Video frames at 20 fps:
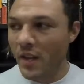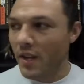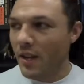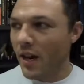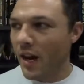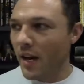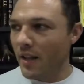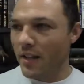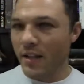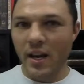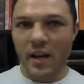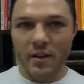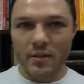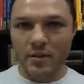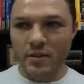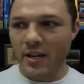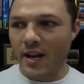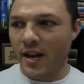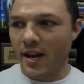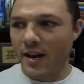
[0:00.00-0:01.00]
On the other
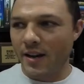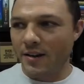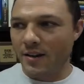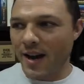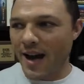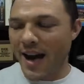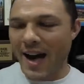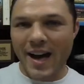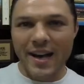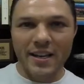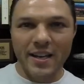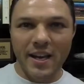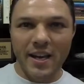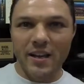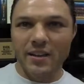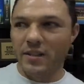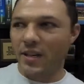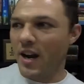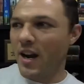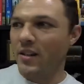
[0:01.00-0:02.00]
side,
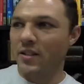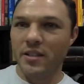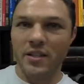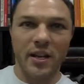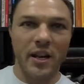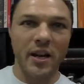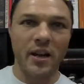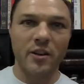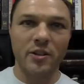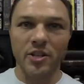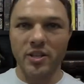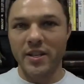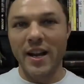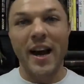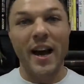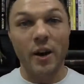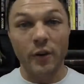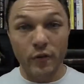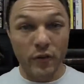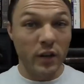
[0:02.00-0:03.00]
high-end concierge
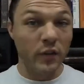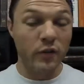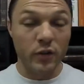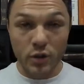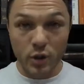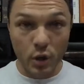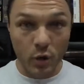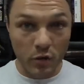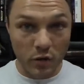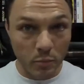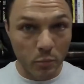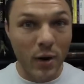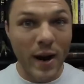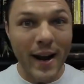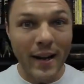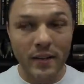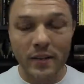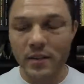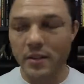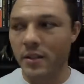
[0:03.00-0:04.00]
style fee-for-service
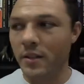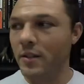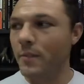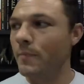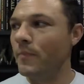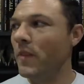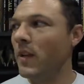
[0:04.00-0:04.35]
practices.